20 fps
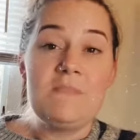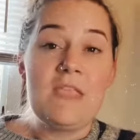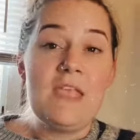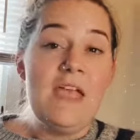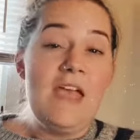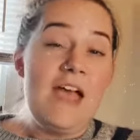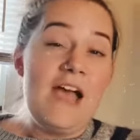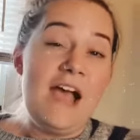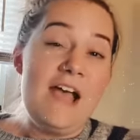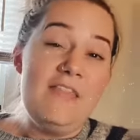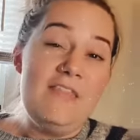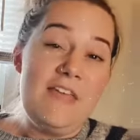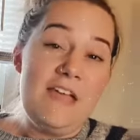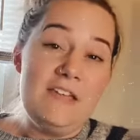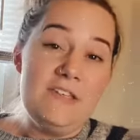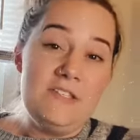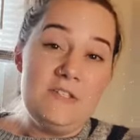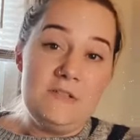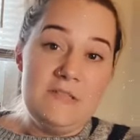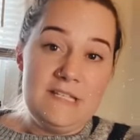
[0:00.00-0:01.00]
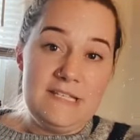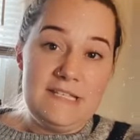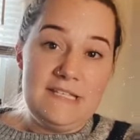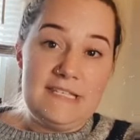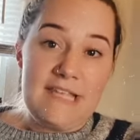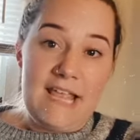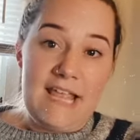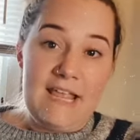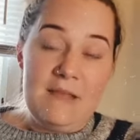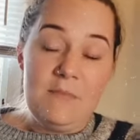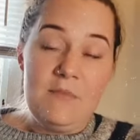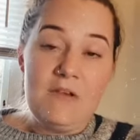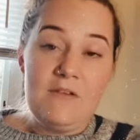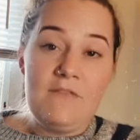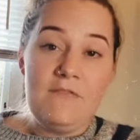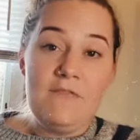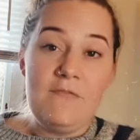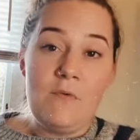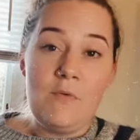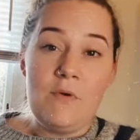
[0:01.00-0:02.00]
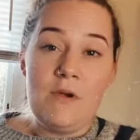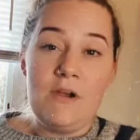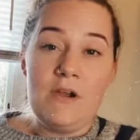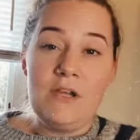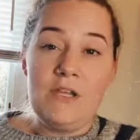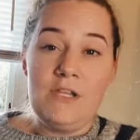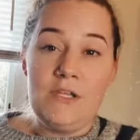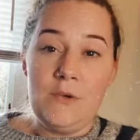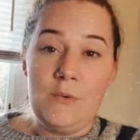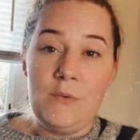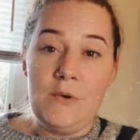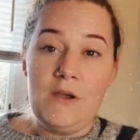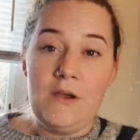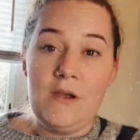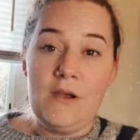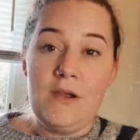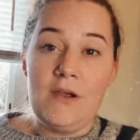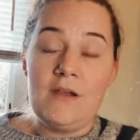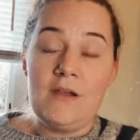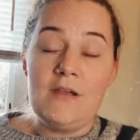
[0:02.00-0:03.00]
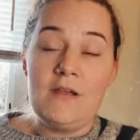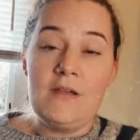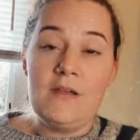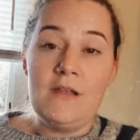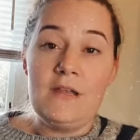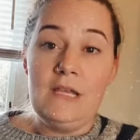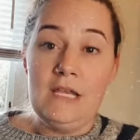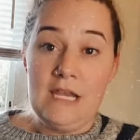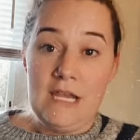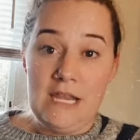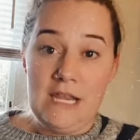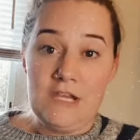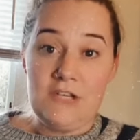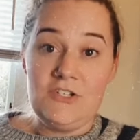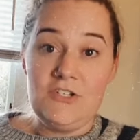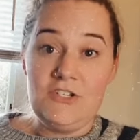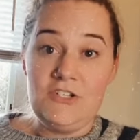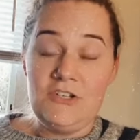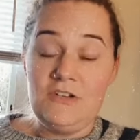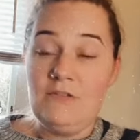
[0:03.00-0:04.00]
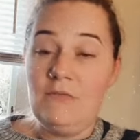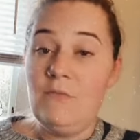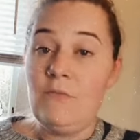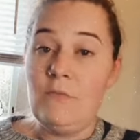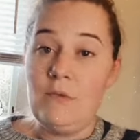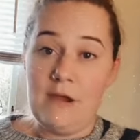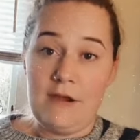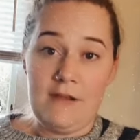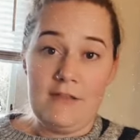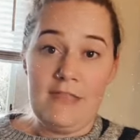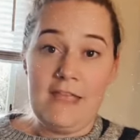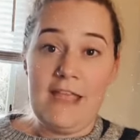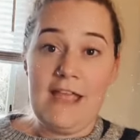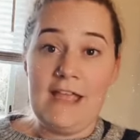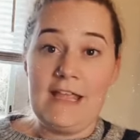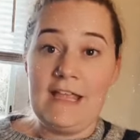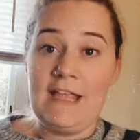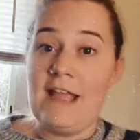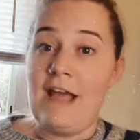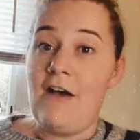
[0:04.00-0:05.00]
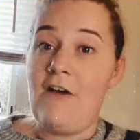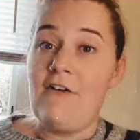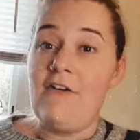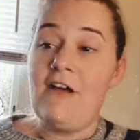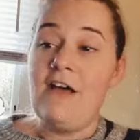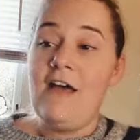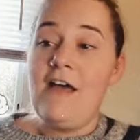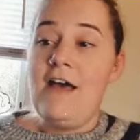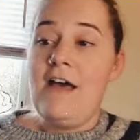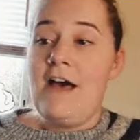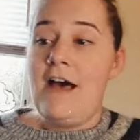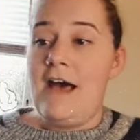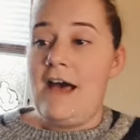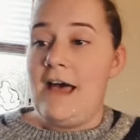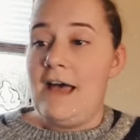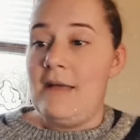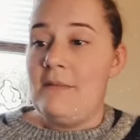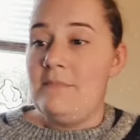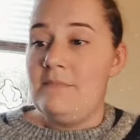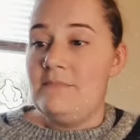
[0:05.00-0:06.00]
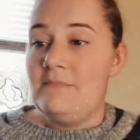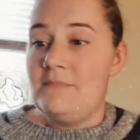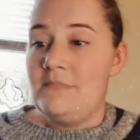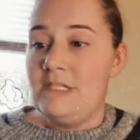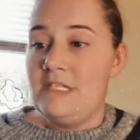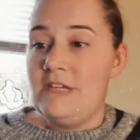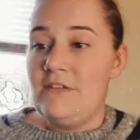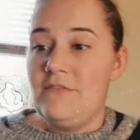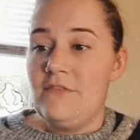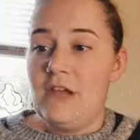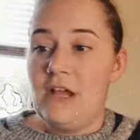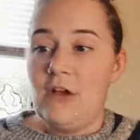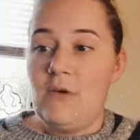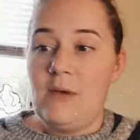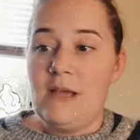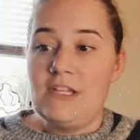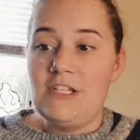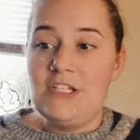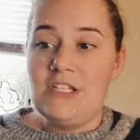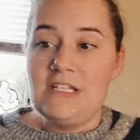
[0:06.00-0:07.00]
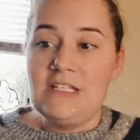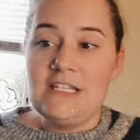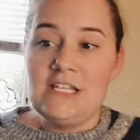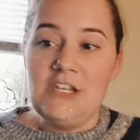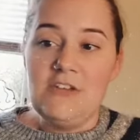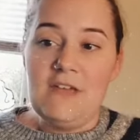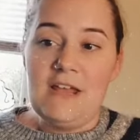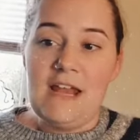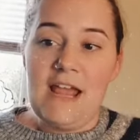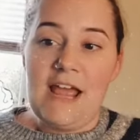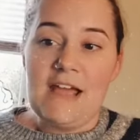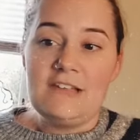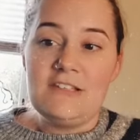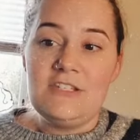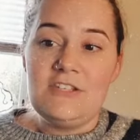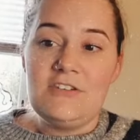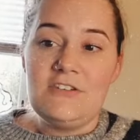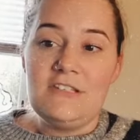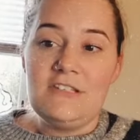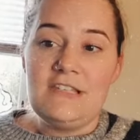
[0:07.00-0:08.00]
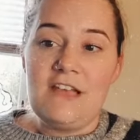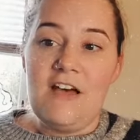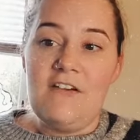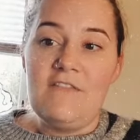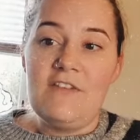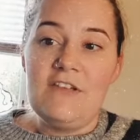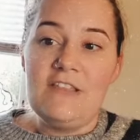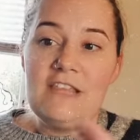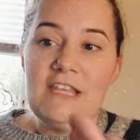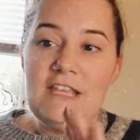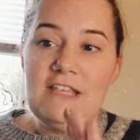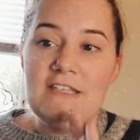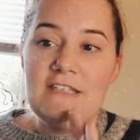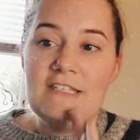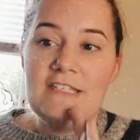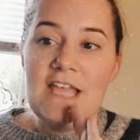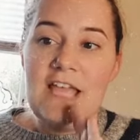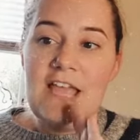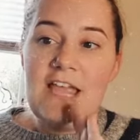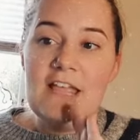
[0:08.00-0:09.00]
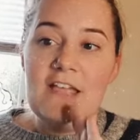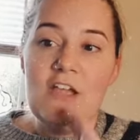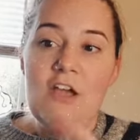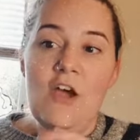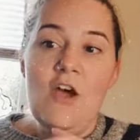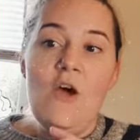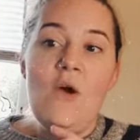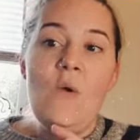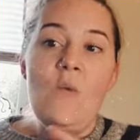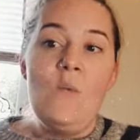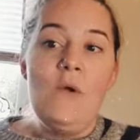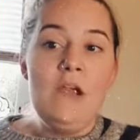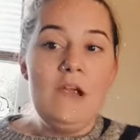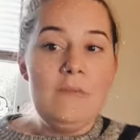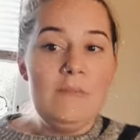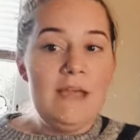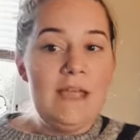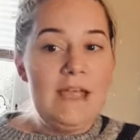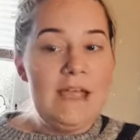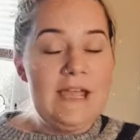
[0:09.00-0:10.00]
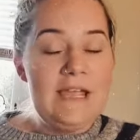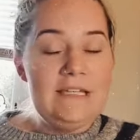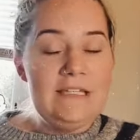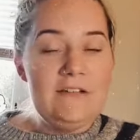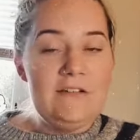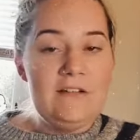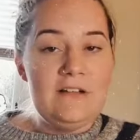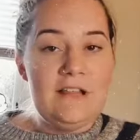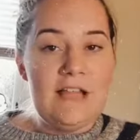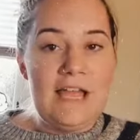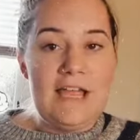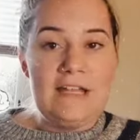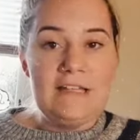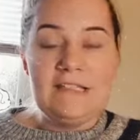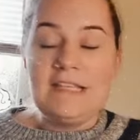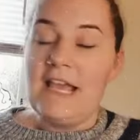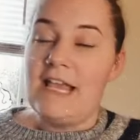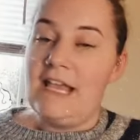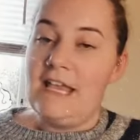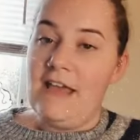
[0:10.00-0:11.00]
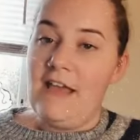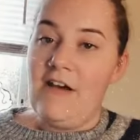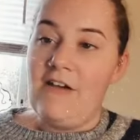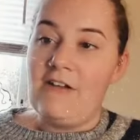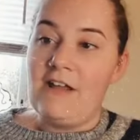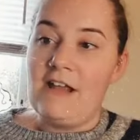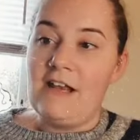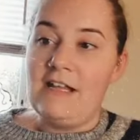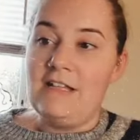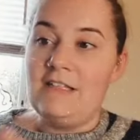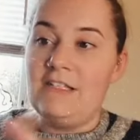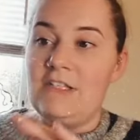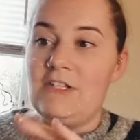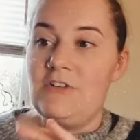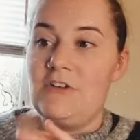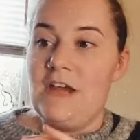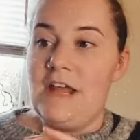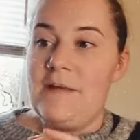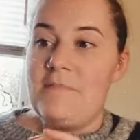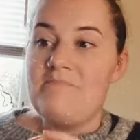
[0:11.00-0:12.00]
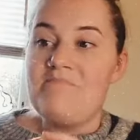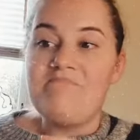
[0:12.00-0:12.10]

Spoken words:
And then do the same for your niche. Where are they hanging out? Different questions that you can ask yourself are things like, where are my ideal clients hanging out on Instagram?